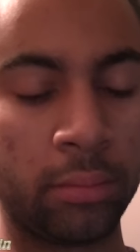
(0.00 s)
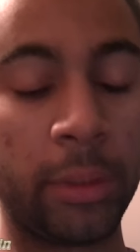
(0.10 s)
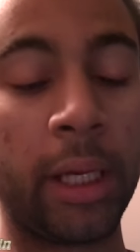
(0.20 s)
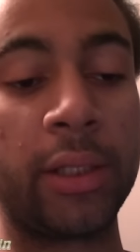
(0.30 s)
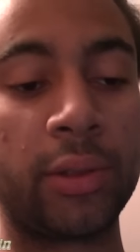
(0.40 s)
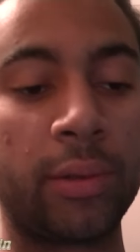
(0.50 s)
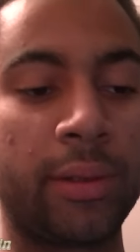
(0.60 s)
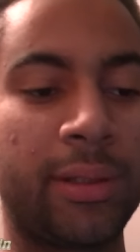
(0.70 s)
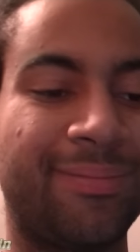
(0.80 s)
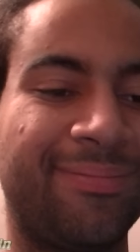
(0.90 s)
Yeah, it's
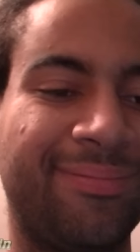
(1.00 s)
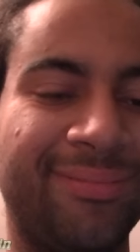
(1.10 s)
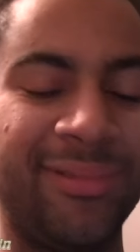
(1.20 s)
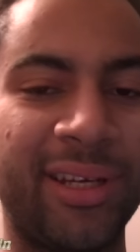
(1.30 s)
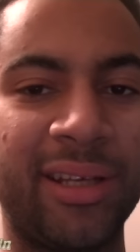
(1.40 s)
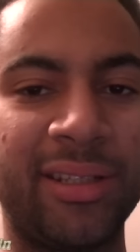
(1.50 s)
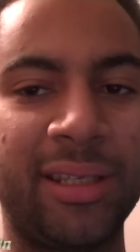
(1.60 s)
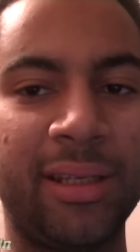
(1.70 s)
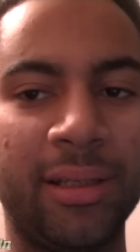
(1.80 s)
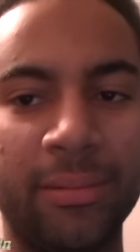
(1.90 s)
always yeah.
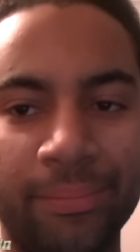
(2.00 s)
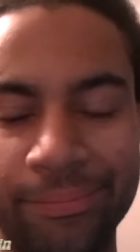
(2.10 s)
dirty and